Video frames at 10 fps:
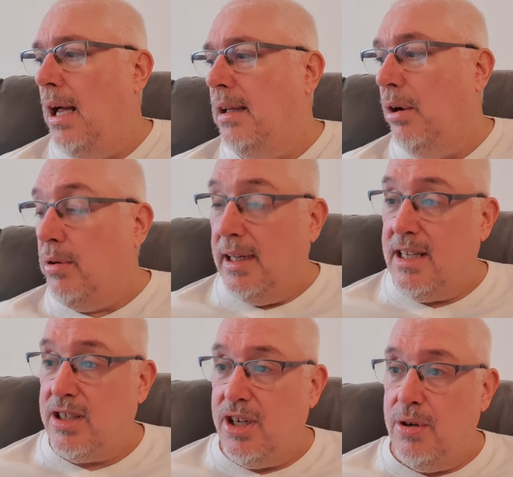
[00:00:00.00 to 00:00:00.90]
local
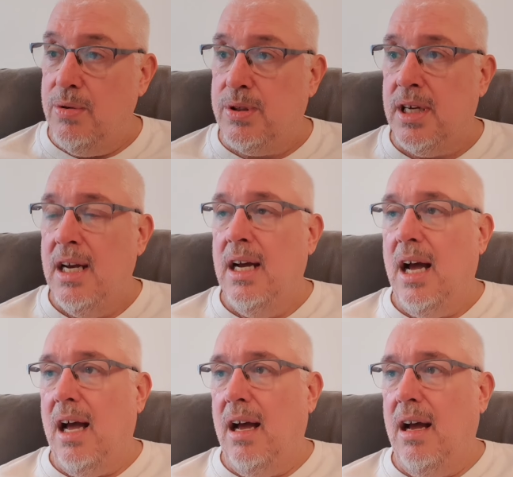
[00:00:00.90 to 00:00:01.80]
issues,
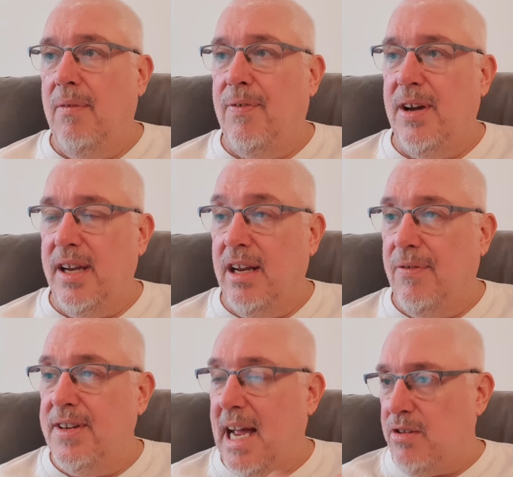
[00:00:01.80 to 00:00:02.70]
for, you know,
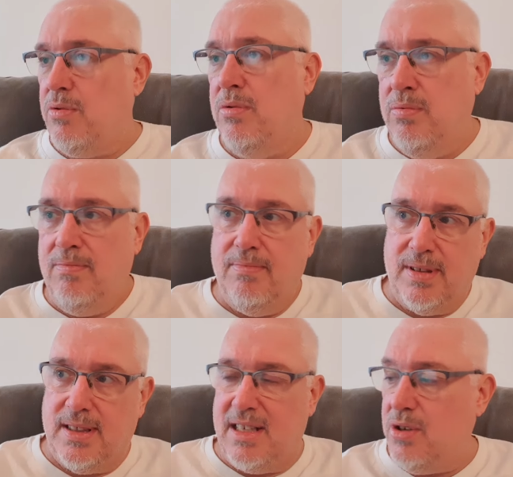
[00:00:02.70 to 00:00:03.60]
for natural
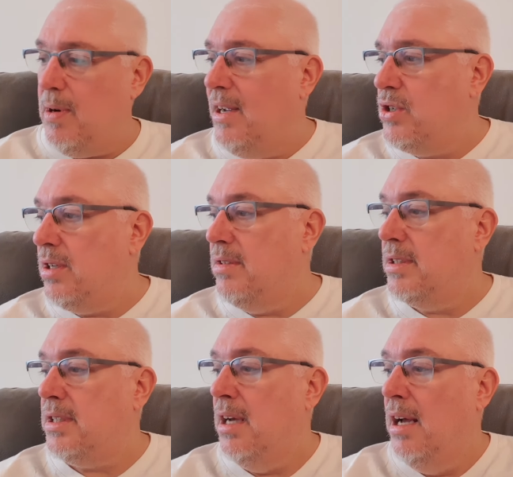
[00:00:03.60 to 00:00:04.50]

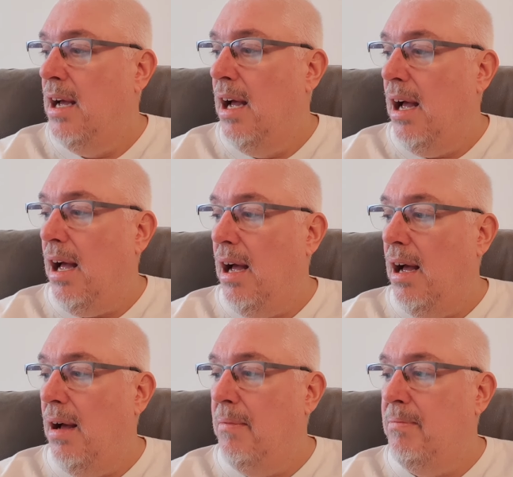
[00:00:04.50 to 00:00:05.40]
situations,
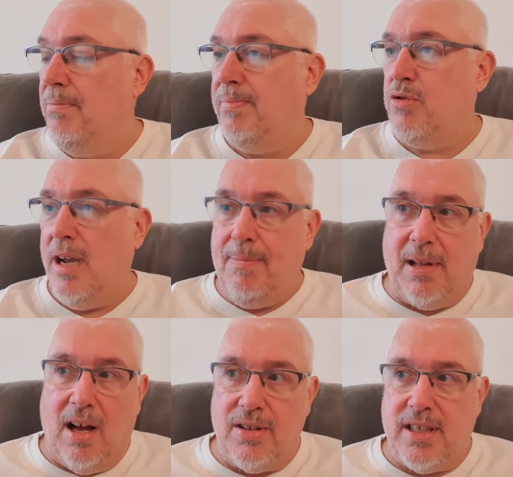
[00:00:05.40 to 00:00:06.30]
tree
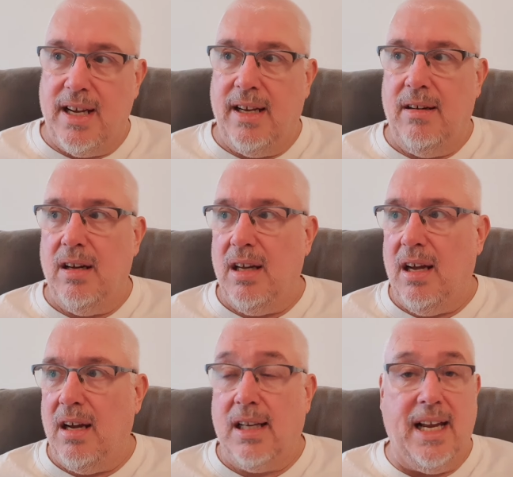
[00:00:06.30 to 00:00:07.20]
planting,
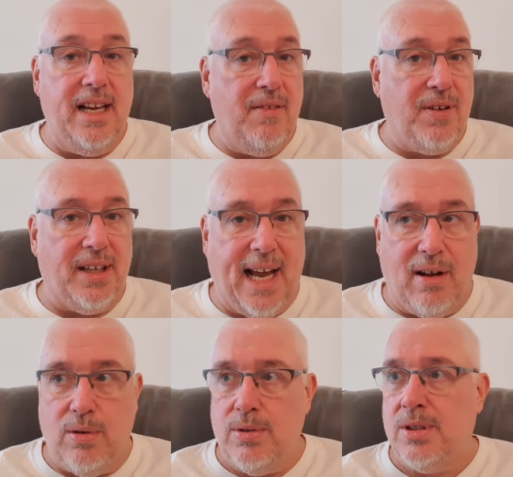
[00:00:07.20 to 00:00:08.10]
cleaning of
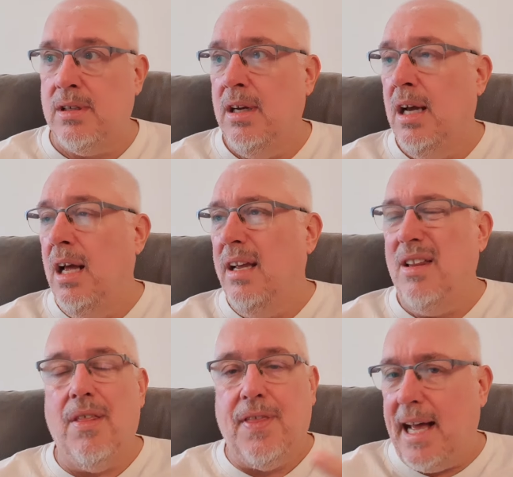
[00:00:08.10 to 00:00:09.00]
canals,
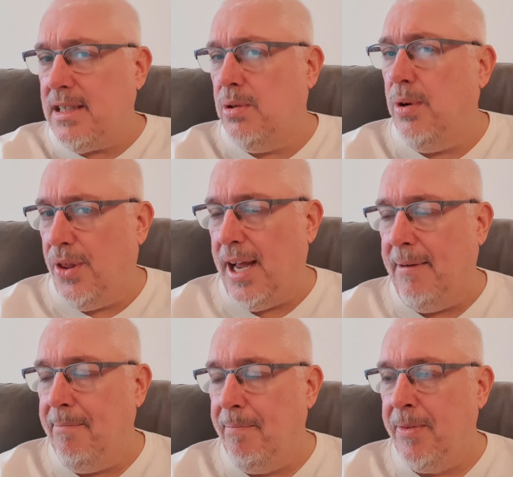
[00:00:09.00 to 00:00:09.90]
that sort of thing.